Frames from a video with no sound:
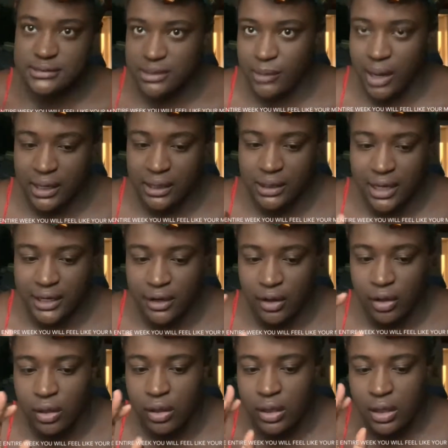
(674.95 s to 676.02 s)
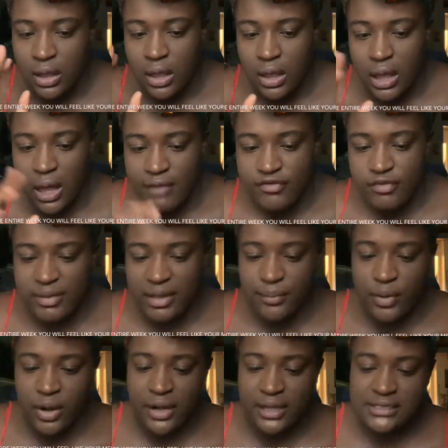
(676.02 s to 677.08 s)
I'm not gonna lie to y'all, a few makeup
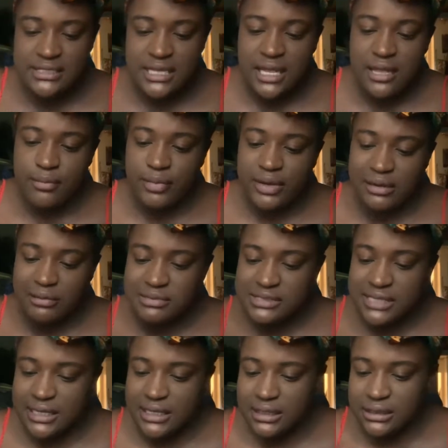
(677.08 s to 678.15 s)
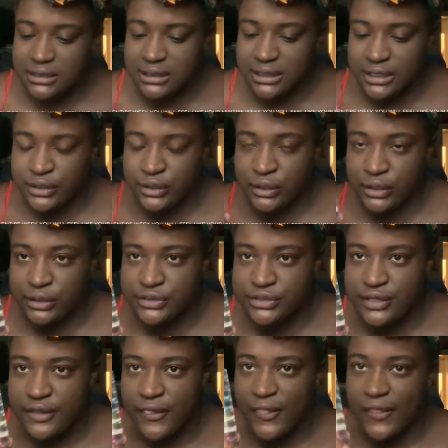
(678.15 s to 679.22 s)
products, but it was like glitters
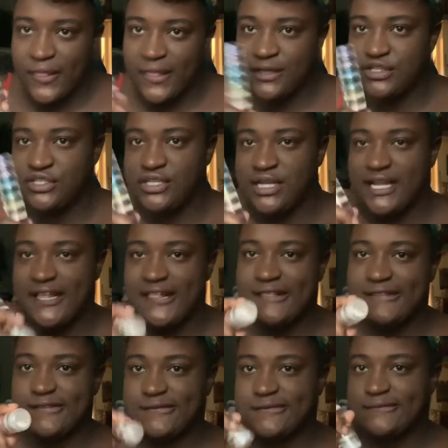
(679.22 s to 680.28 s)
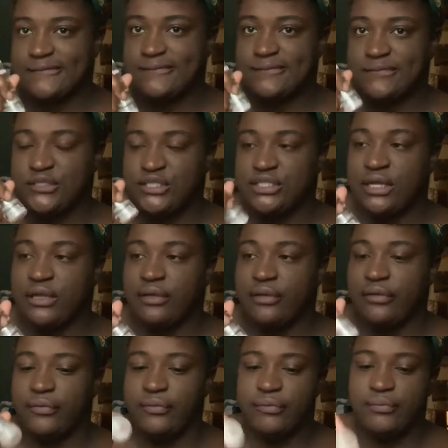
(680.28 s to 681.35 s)
and shit.
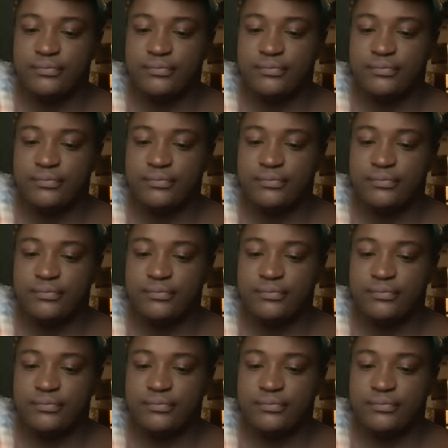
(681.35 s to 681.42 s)
So